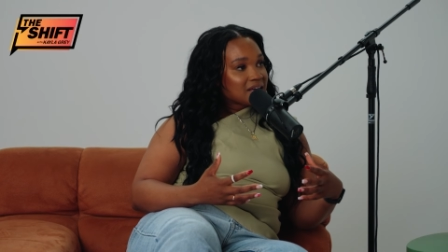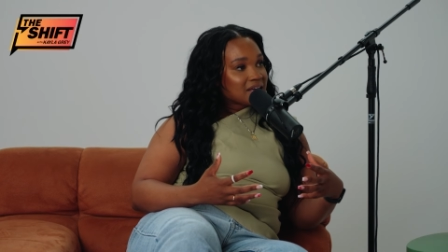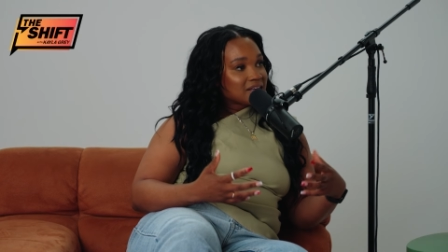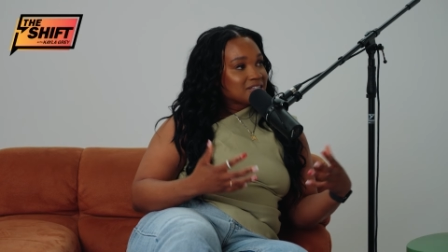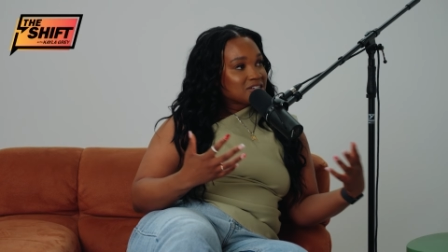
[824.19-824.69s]

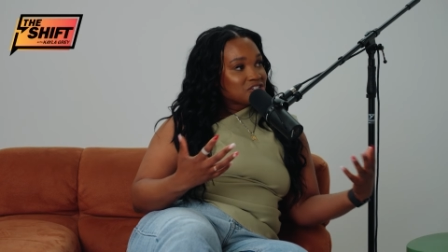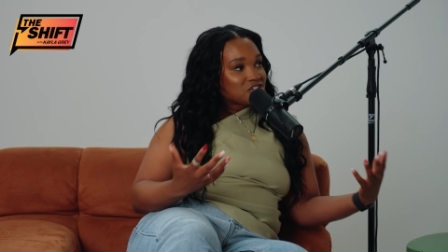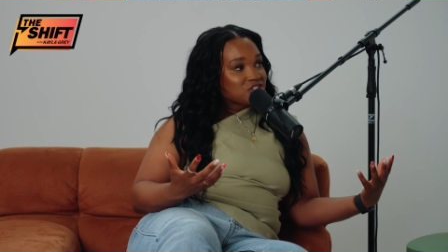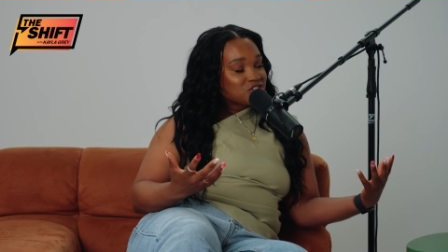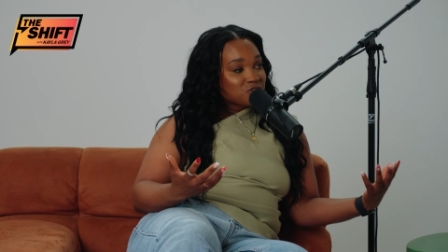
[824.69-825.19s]
isn't
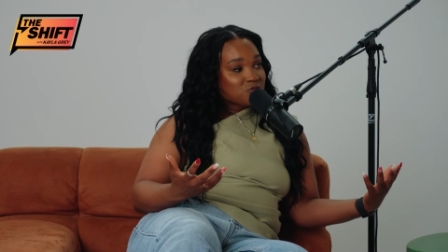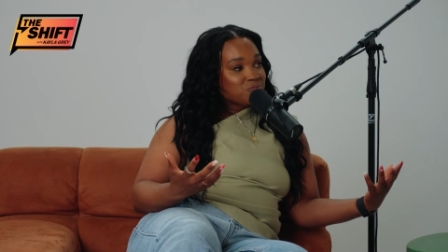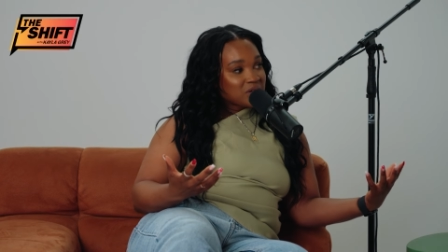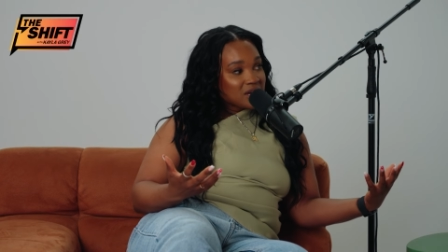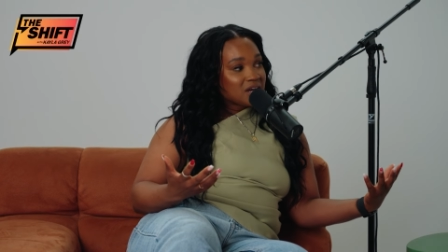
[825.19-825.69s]
just you
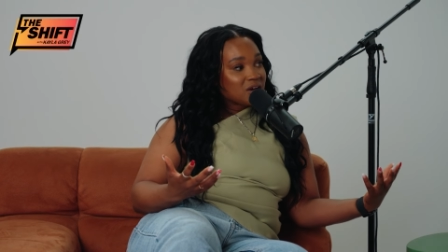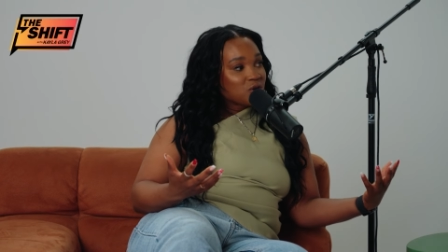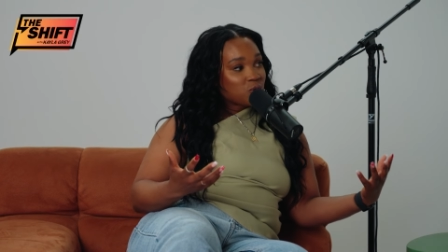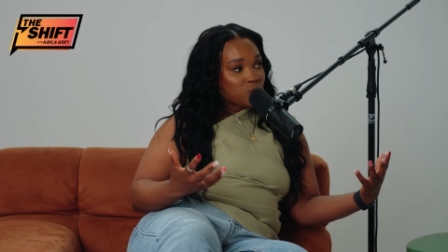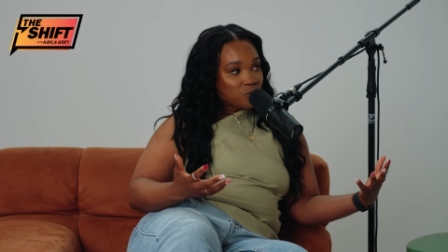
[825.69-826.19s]
being
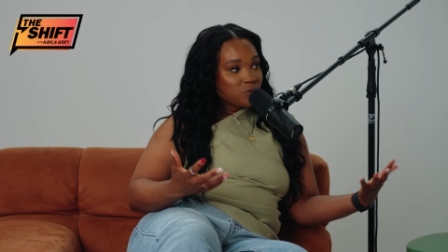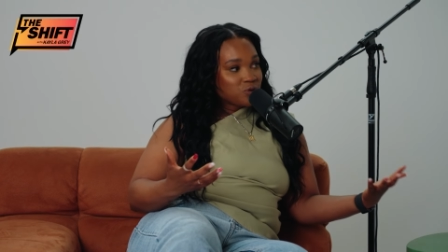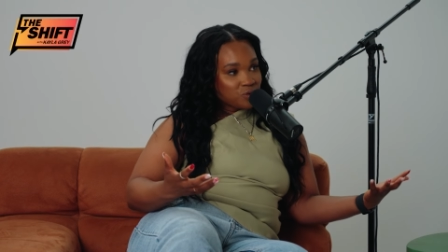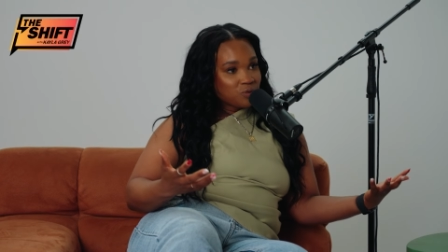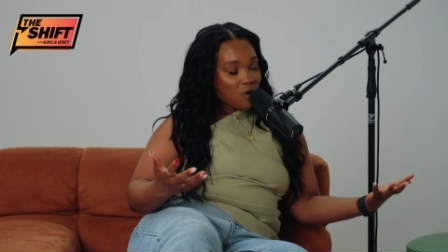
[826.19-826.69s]
who
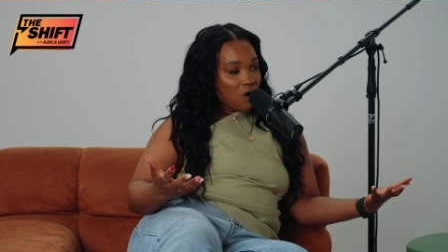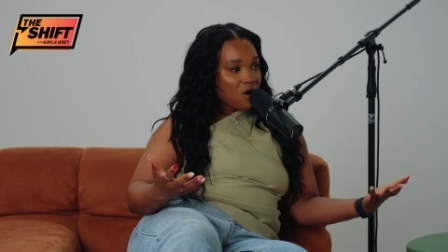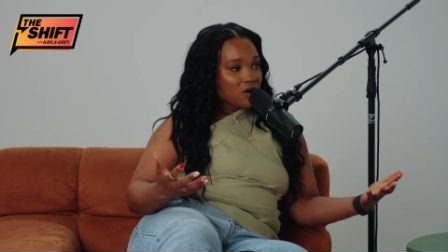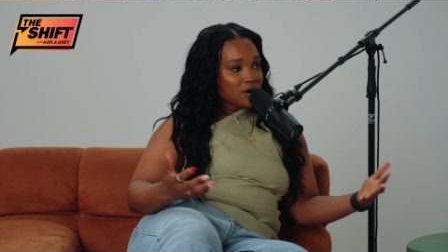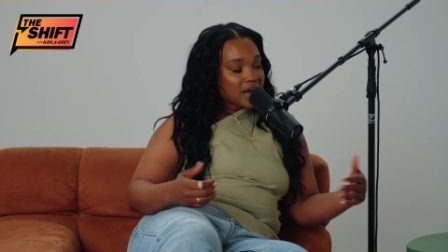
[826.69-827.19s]
you
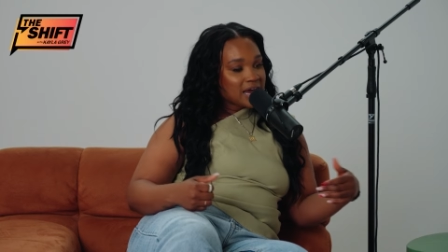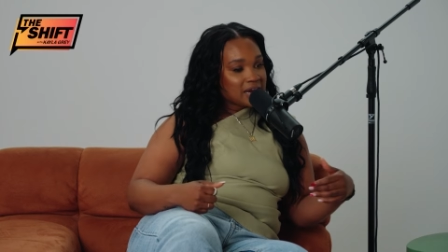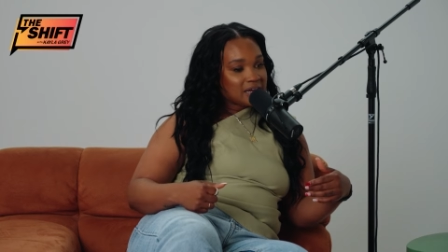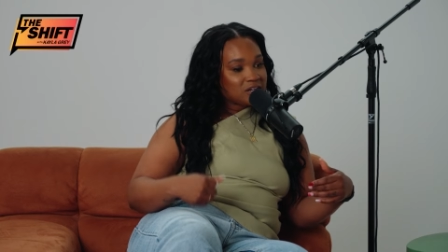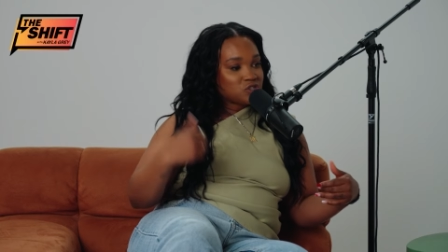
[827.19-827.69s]
are and
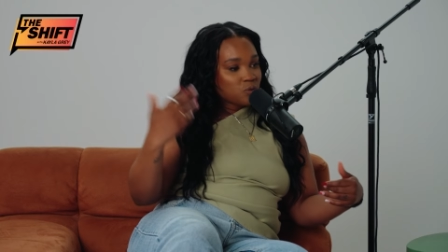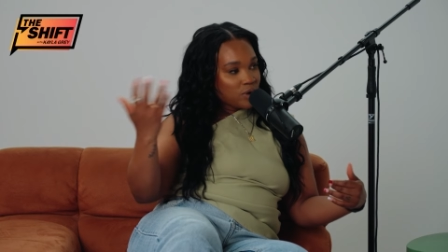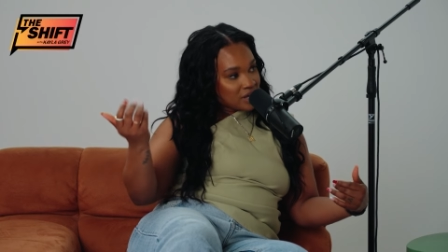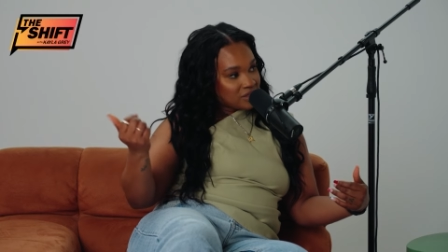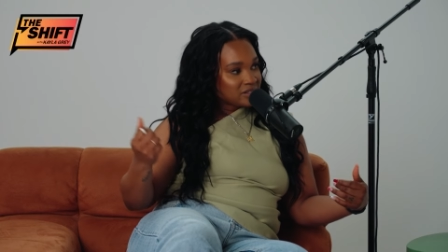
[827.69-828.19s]

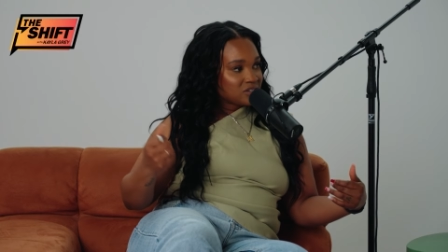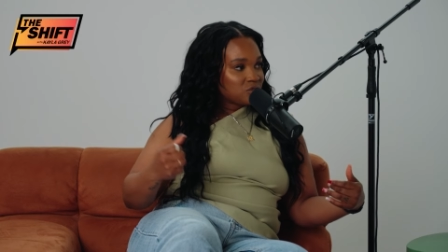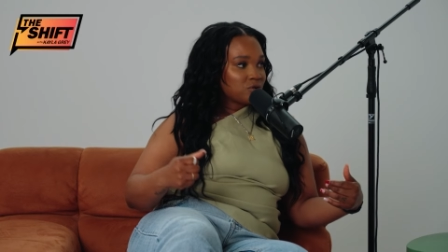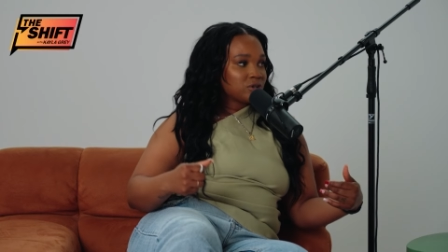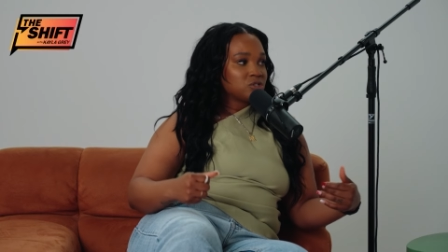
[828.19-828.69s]
enjoying things that you
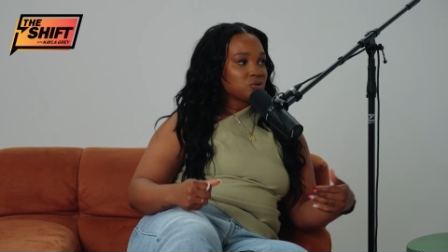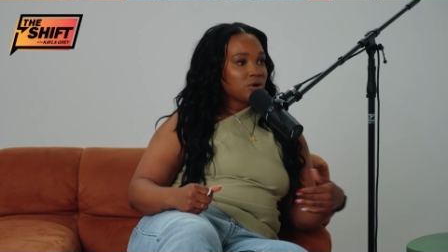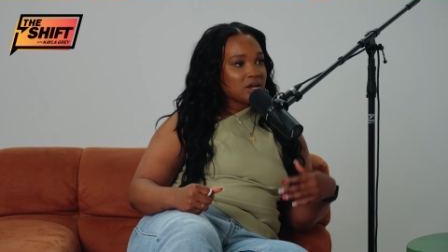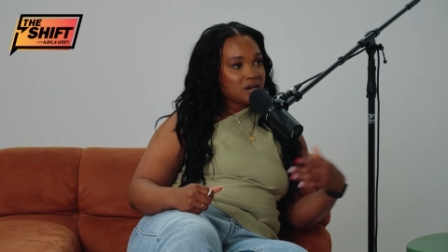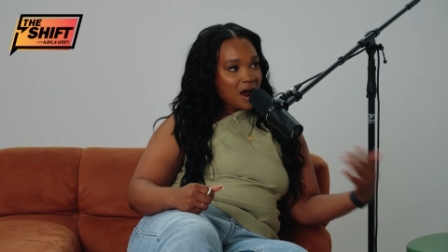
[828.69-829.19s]
want to
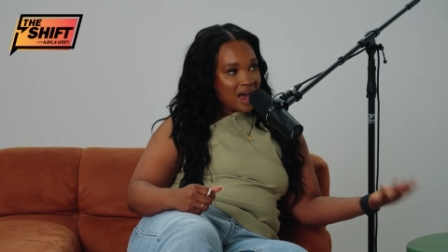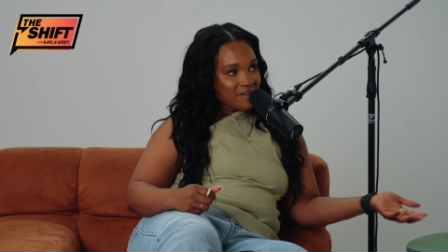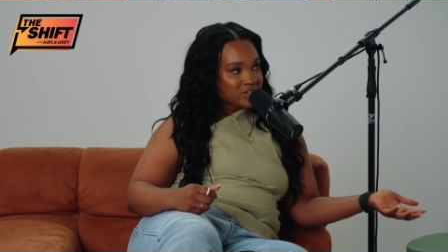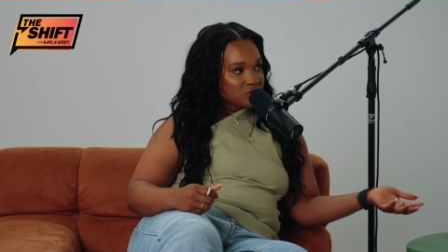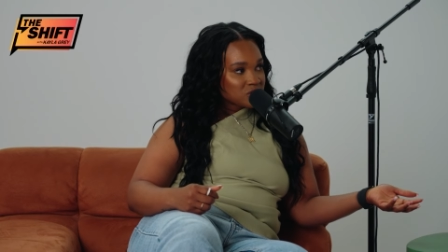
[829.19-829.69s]
enjoy and not
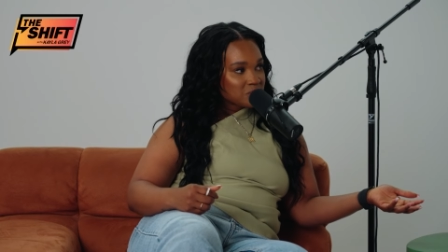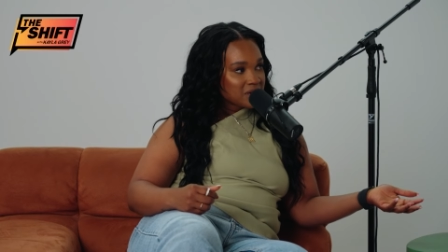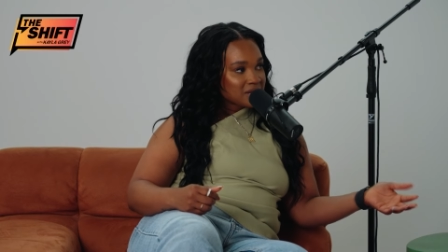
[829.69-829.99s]
having to explain it.